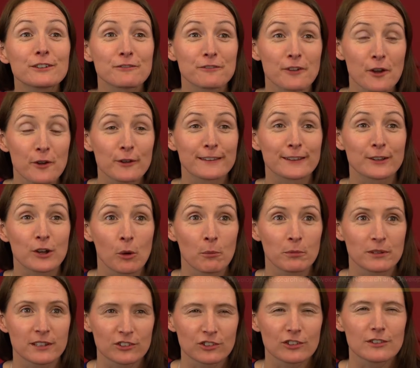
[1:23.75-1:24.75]
focus the
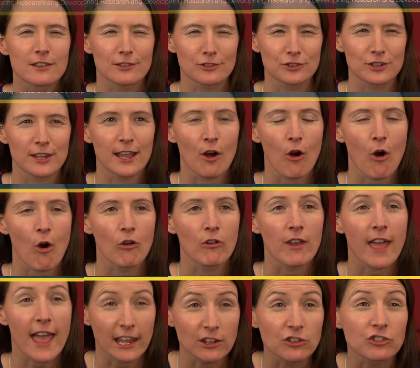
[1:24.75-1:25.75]
competition this year
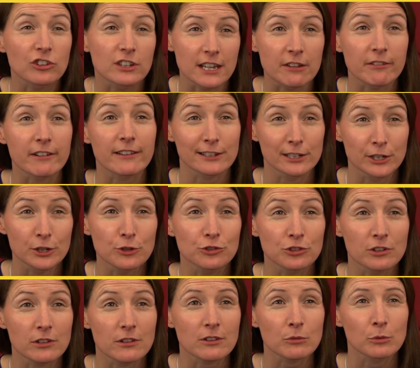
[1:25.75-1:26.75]
on engineering
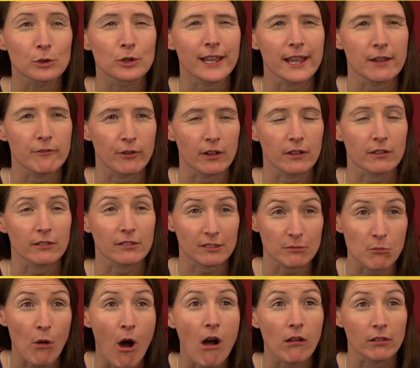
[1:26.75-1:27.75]
solutions. We're looking for
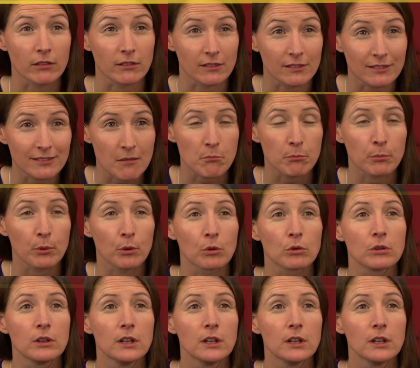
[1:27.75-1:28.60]
smart and simple